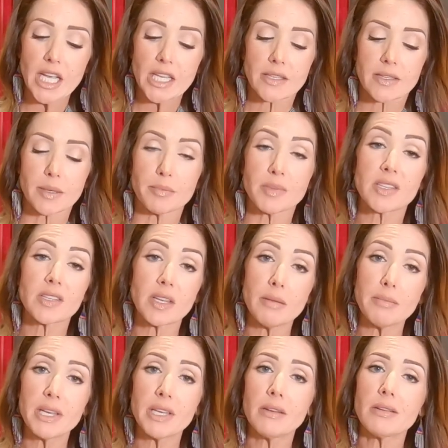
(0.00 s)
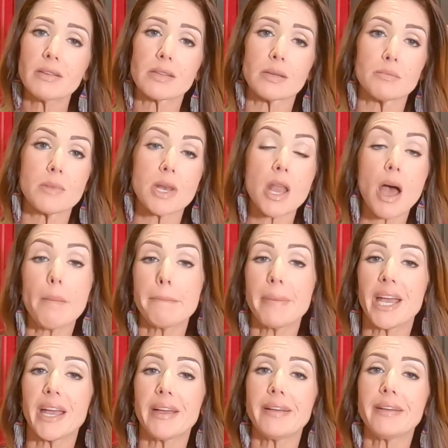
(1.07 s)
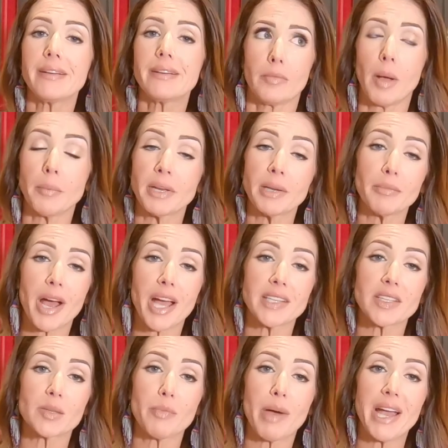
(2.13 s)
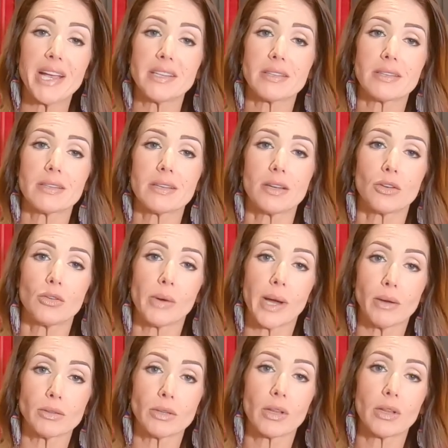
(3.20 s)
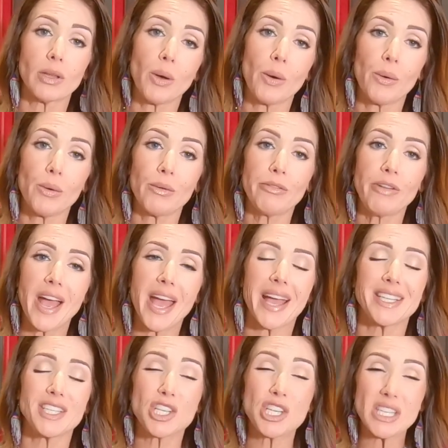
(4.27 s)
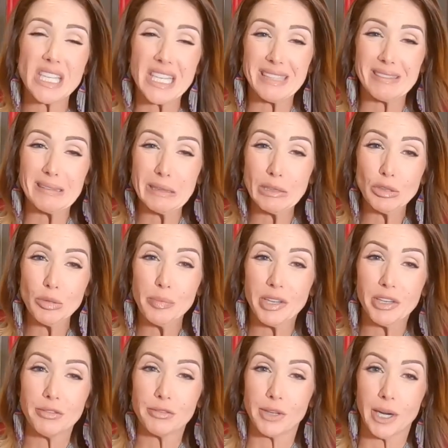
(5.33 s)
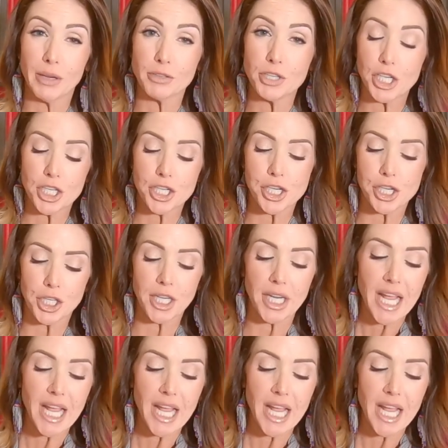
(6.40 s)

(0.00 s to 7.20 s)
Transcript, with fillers: some cinnamon, some nutmeg, pumpkin pie spice, ground clove, and just a little bit of ground ginger.